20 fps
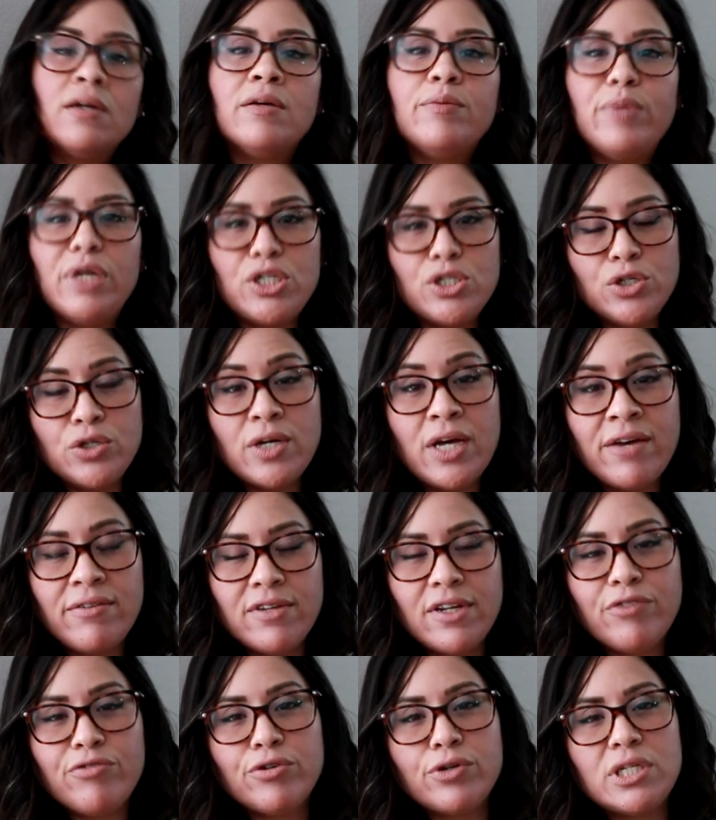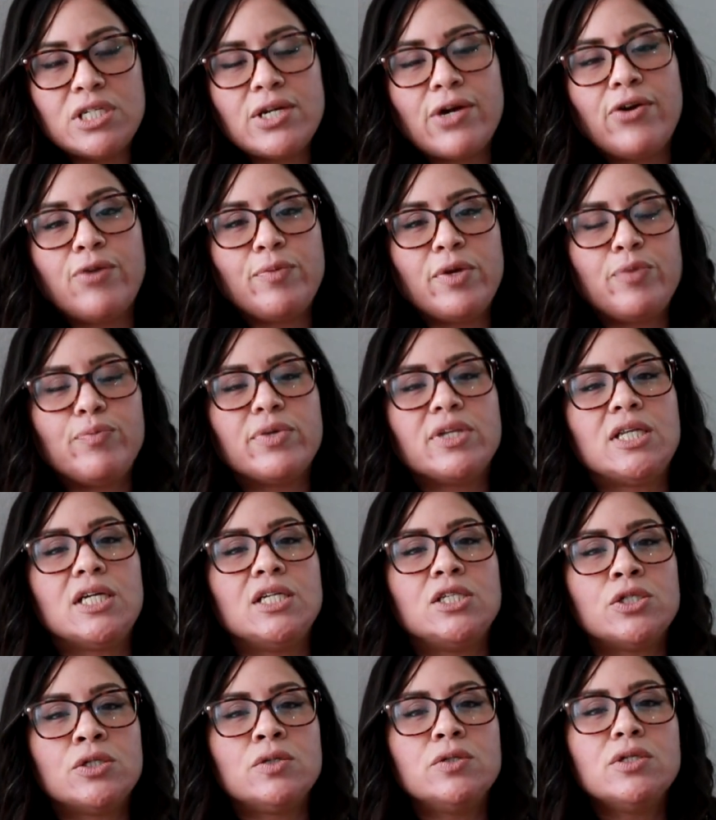make sure you have enough for retirement, but they
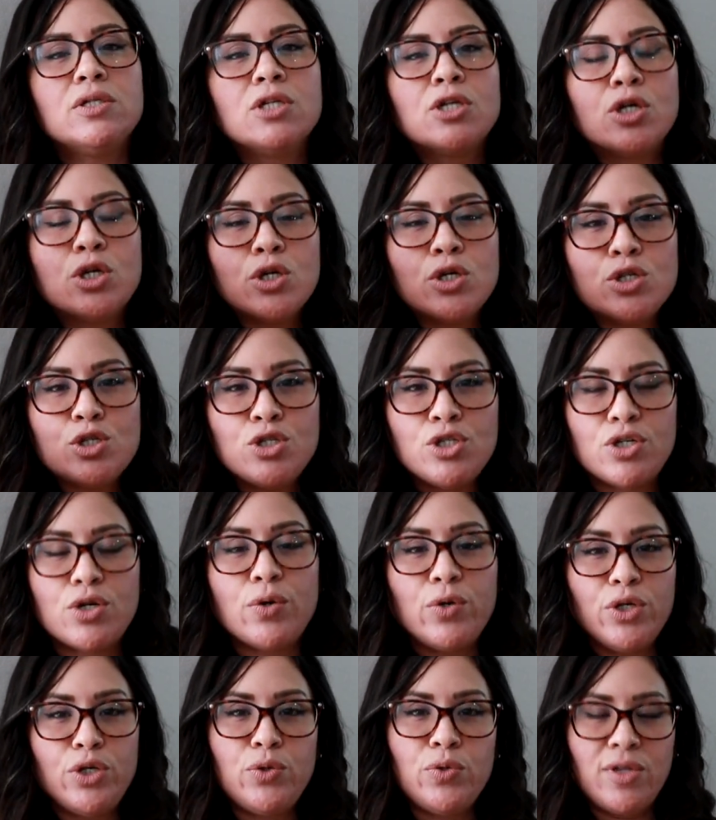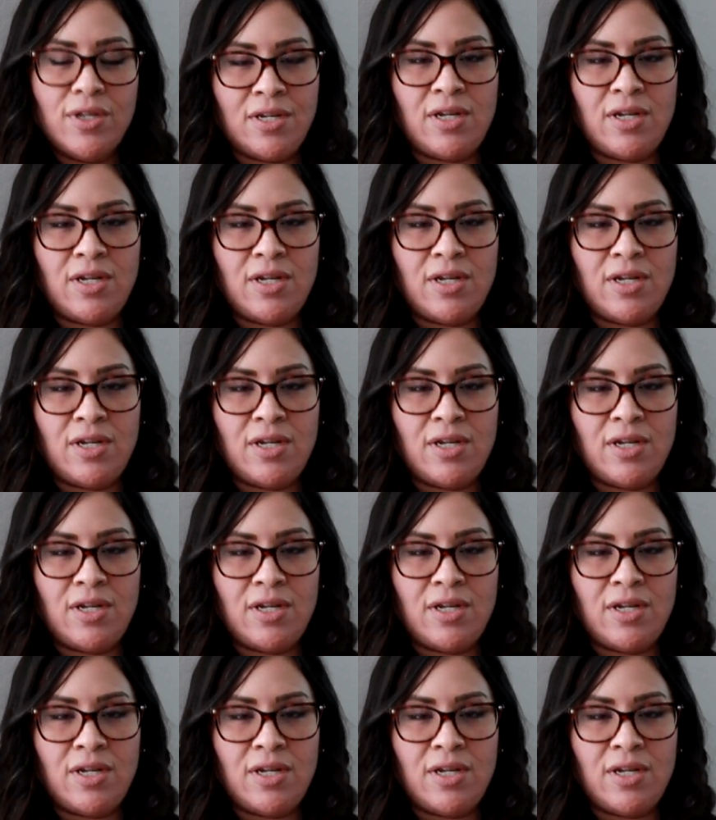don't show you the